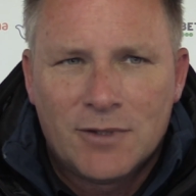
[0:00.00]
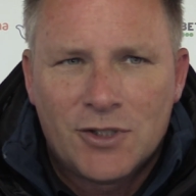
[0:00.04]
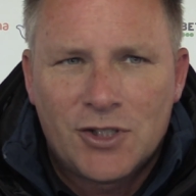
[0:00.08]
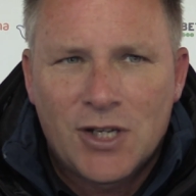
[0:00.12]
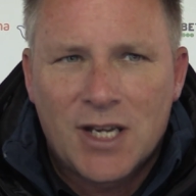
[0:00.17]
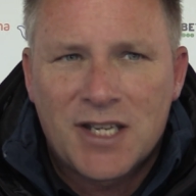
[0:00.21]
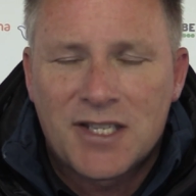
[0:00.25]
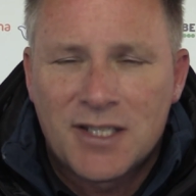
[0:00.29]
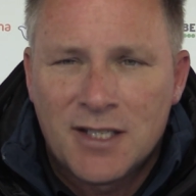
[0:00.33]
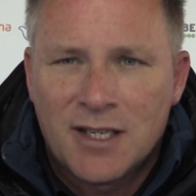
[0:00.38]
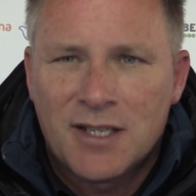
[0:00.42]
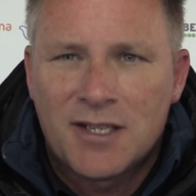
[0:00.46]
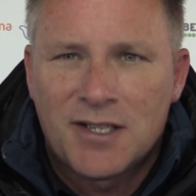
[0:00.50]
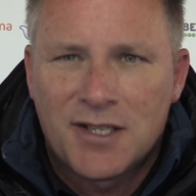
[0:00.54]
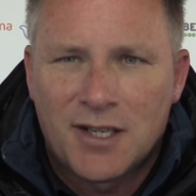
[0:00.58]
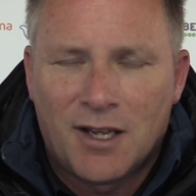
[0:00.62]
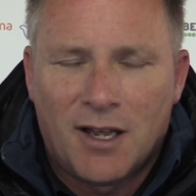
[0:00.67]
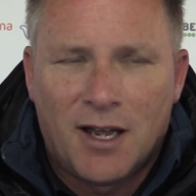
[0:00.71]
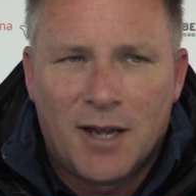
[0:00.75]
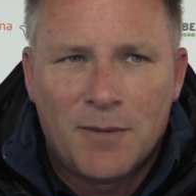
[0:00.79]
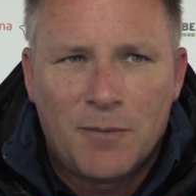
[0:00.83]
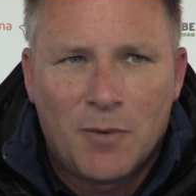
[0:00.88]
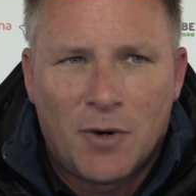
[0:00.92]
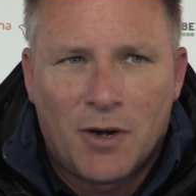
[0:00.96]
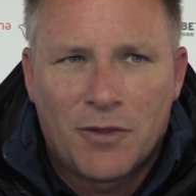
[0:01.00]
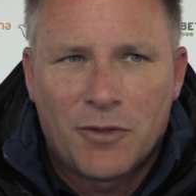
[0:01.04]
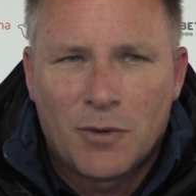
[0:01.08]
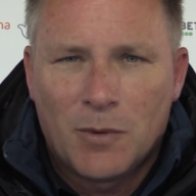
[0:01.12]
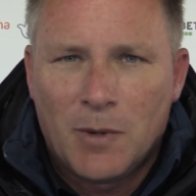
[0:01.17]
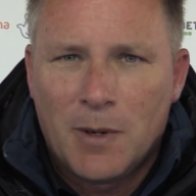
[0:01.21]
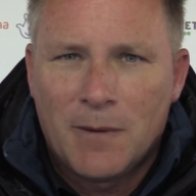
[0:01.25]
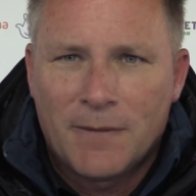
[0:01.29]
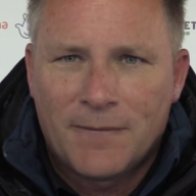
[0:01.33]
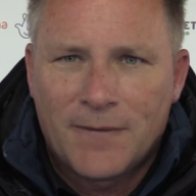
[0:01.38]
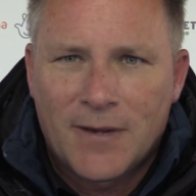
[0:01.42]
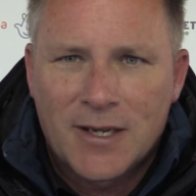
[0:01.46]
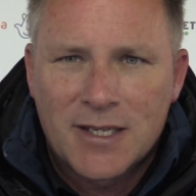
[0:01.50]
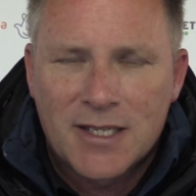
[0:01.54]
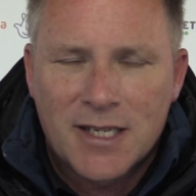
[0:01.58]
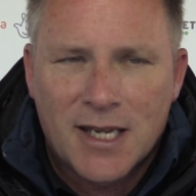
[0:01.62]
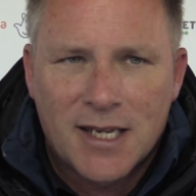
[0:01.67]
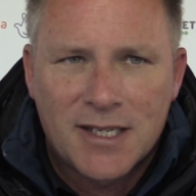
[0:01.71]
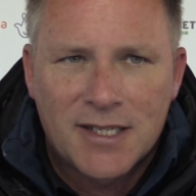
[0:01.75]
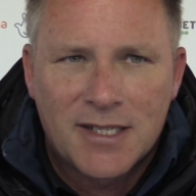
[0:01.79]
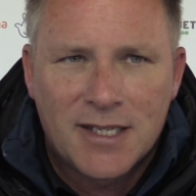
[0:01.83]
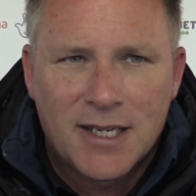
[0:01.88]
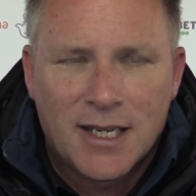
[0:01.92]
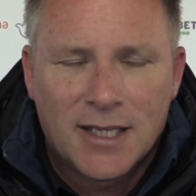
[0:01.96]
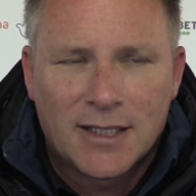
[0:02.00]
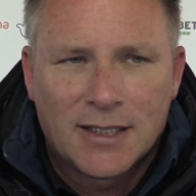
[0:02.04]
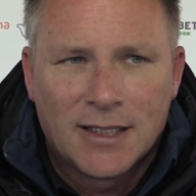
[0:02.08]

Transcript: Cheshunt aside, where I thought we were fantastic,